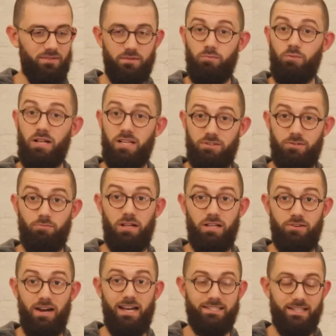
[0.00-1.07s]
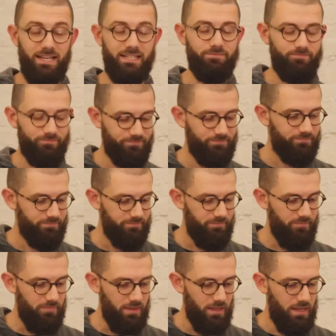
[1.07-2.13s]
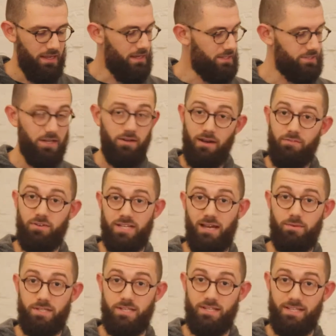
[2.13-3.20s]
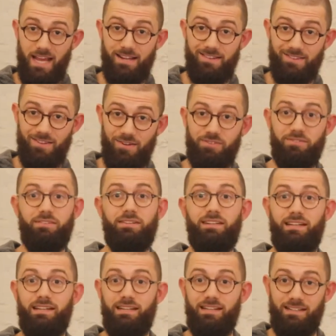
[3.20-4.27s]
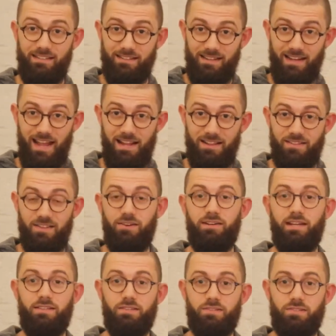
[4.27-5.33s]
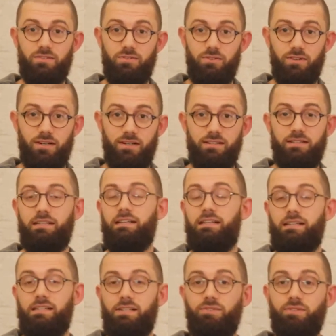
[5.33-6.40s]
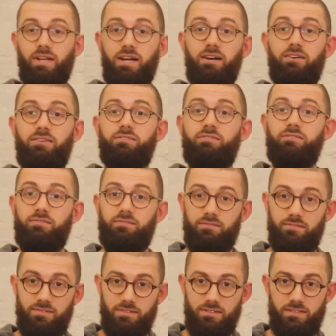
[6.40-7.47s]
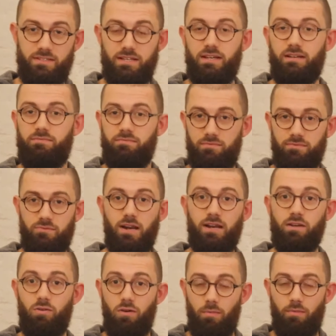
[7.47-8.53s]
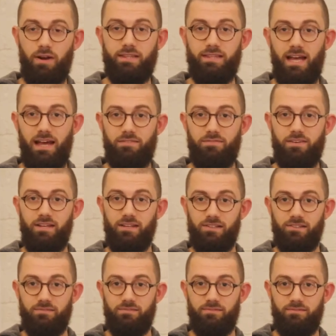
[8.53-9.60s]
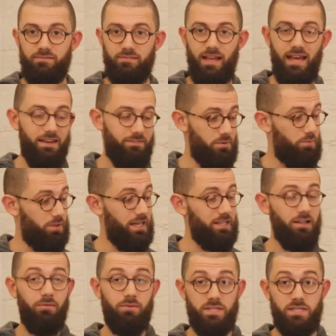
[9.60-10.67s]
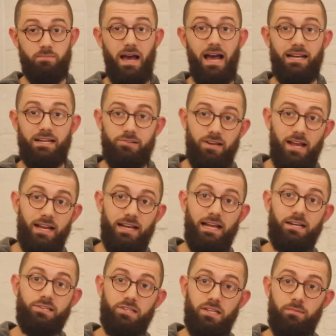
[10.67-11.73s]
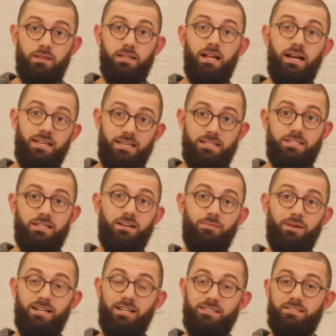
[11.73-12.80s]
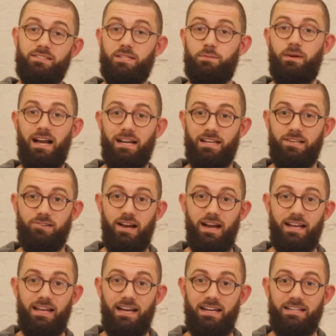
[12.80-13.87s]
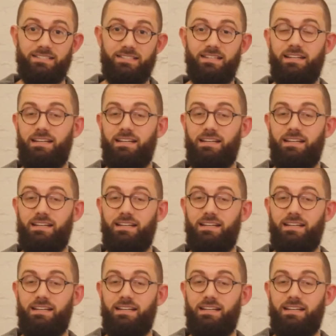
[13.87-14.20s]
pretty drastic. So every time you see an eighth note in the score, to try to incorporate that feel. And if you play along with this backing track, it'd actually be a lot easier because this backing track has